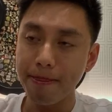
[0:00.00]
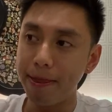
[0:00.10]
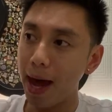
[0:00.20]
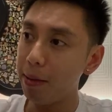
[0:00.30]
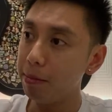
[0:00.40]

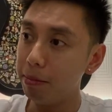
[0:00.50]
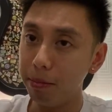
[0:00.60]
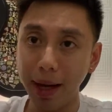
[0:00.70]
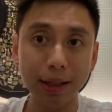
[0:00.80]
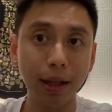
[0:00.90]
that
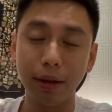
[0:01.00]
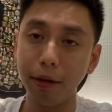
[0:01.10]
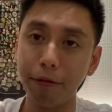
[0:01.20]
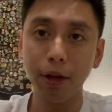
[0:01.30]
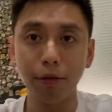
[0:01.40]
makes a
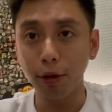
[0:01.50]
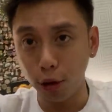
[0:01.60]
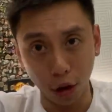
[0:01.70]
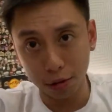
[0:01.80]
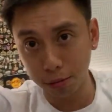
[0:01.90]
difference.
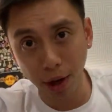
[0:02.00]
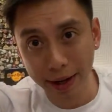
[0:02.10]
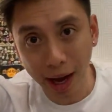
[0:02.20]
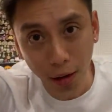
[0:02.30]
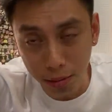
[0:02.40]
Look, right
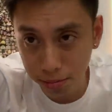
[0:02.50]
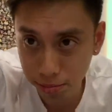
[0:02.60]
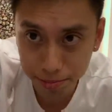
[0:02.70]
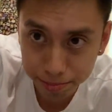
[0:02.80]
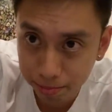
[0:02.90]
now,
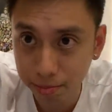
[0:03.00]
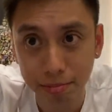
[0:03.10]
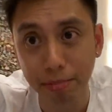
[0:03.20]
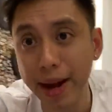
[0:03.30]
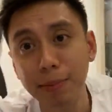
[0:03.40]

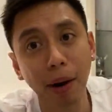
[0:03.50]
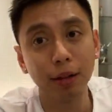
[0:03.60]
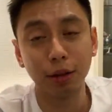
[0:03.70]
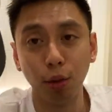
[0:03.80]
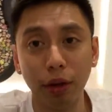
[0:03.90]
many
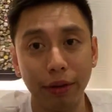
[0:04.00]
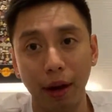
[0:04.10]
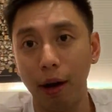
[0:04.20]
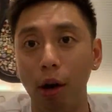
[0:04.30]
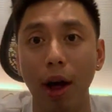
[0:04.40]
parts of the world,
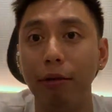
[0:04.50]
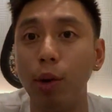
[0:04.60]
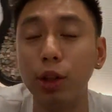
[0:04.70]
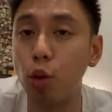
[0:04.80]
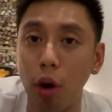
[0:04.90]
all,
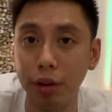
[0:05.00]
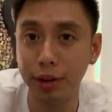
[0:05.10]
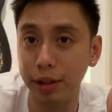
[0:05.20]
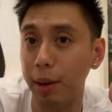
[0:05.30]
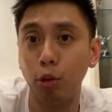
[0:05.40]
everyone's
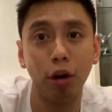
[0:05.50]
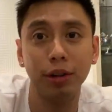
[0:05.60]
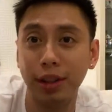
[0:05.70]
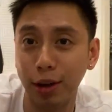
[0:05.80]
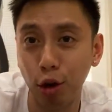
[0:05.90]
quarantined. I'm
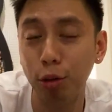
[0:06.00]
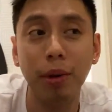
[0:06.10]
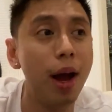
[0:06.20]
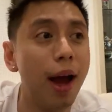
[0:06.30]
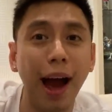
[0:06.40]
quarantined at
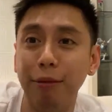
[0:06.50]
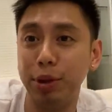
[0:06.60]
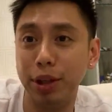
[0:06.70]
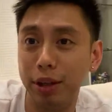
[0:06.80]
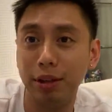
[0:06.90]
home. I've
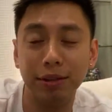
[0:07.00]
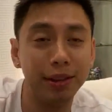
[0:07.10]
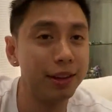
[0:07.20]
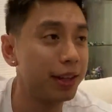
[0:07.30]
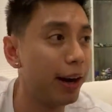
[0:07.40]
been here
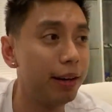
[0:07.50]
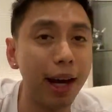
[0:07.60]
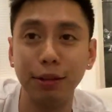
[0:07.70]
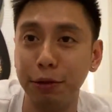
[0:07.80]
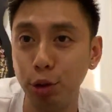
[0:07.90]
the entire
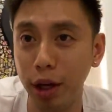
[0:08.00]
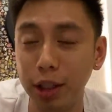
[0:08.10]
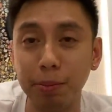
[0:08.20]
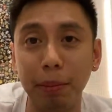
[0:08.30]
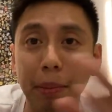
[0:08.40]
last few
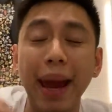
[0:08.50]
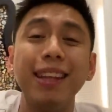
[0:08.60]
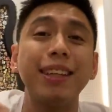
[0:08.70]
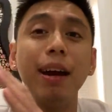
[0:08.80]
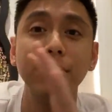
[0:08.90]
days. My
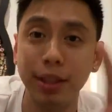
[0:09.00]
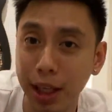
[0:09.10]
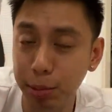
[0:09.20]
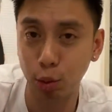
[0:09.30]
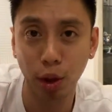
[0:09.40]
entire
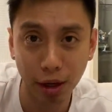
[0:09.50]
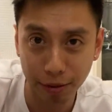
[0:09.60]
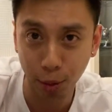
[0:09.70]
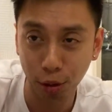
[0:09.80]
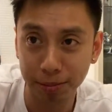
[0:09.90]
team is working
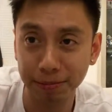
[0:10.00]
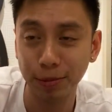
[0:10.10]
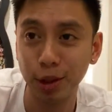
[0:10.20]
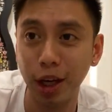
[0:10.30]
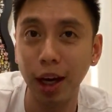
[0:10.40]
from home,
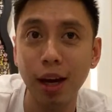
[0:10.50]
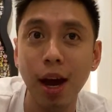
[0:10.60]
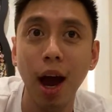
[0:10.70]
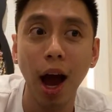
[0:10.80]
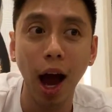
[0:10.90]
okay?
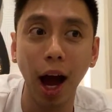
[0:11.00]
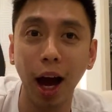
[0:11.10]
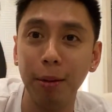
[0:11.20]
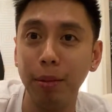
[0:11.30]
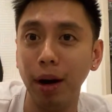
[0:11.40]

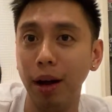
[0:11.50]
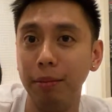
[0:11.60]
Um,